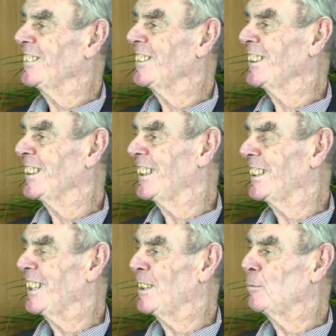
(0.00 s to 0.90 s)
So that,
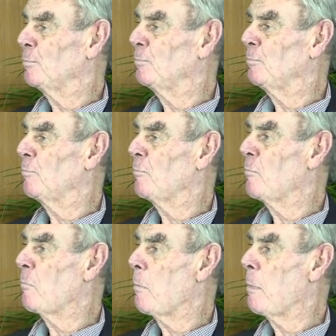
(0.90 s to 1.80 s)
that led to
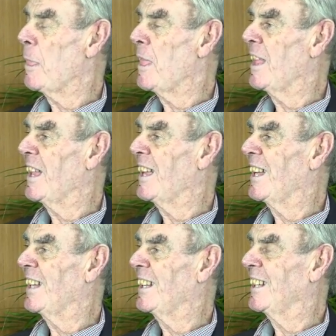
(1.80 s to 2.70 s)
on the water,
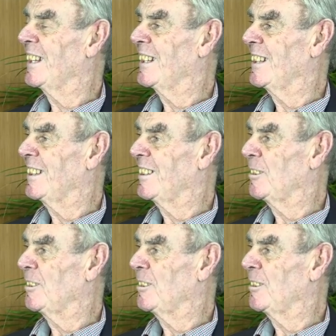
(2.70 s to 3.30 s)
and I